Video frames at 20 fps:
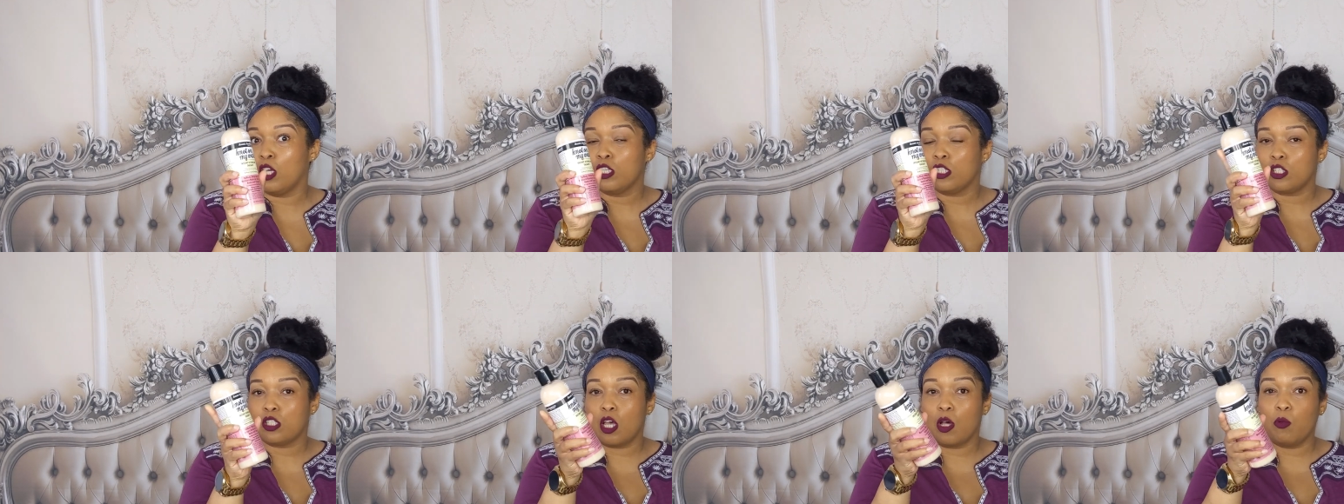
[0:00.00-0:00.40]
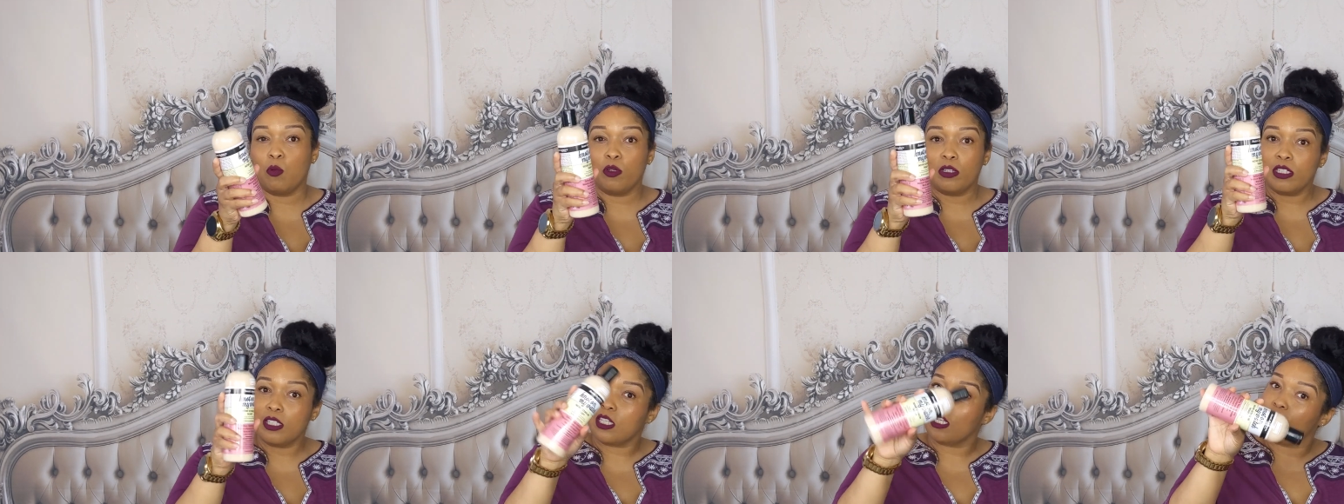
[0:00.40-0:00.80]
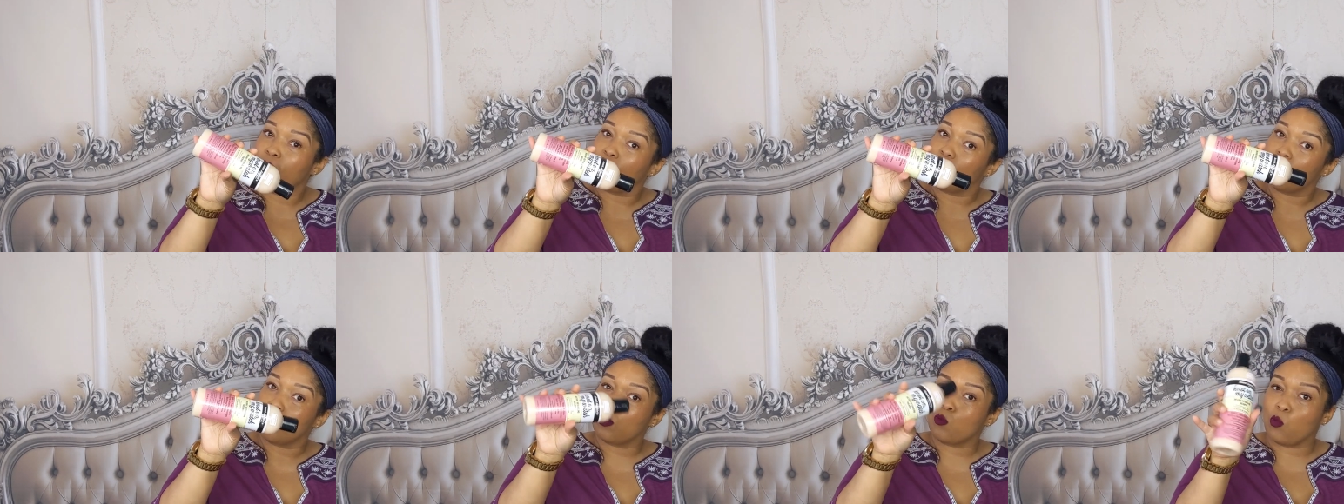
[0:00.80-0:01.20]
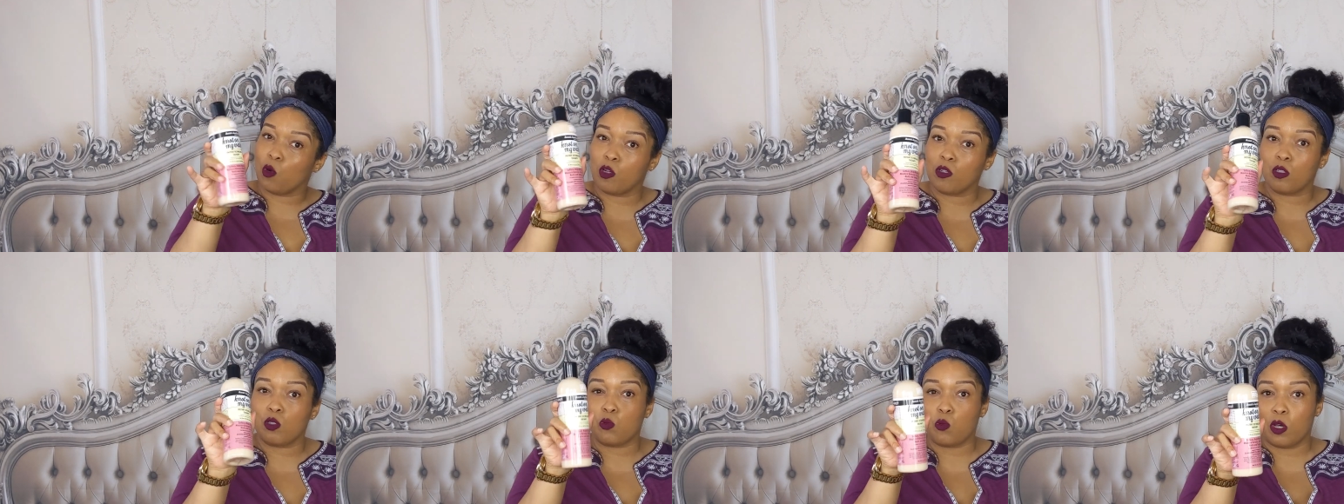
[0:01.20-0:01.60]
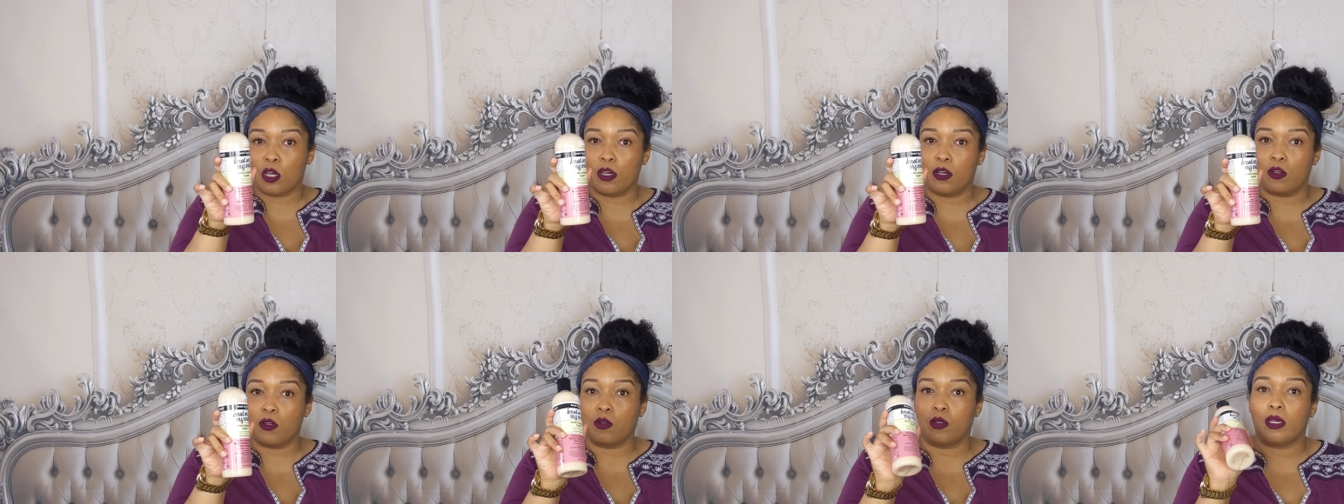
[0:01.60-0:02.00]
So I want to see if this works
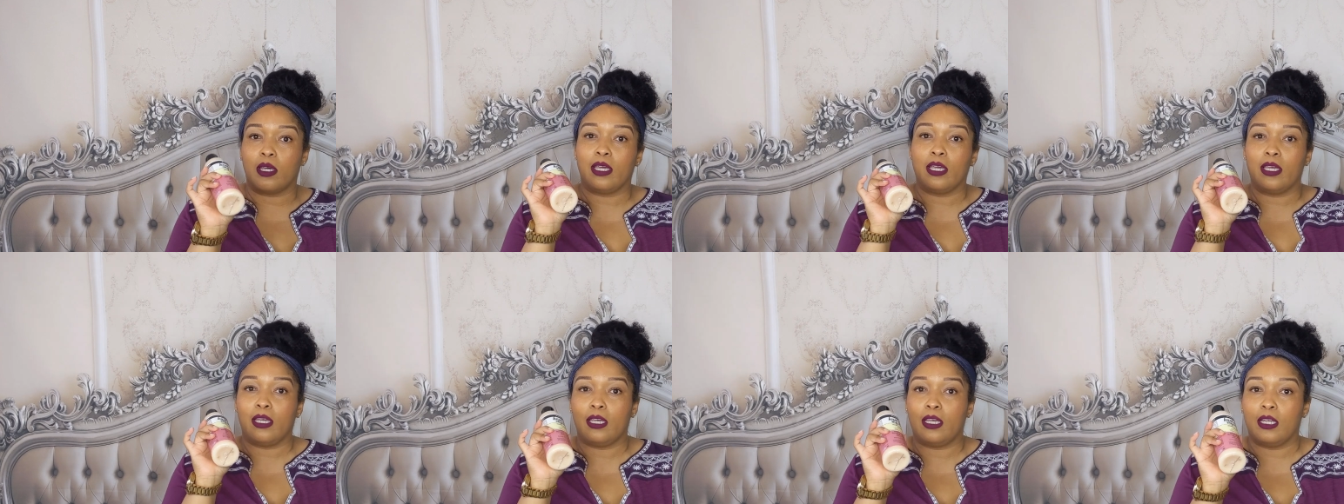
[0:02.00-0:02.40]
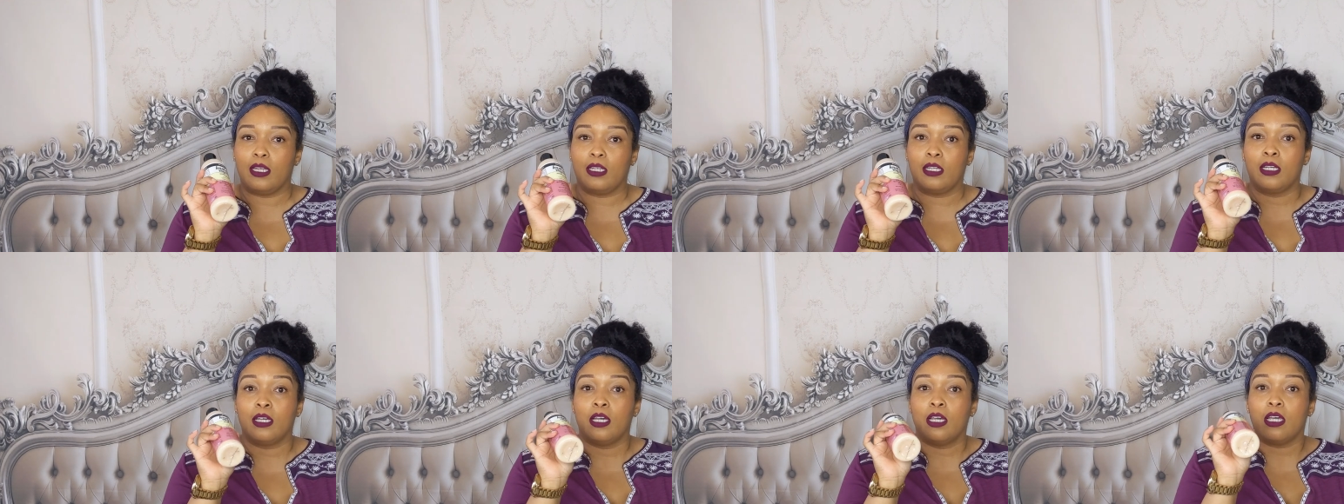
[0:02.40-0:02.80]
well, and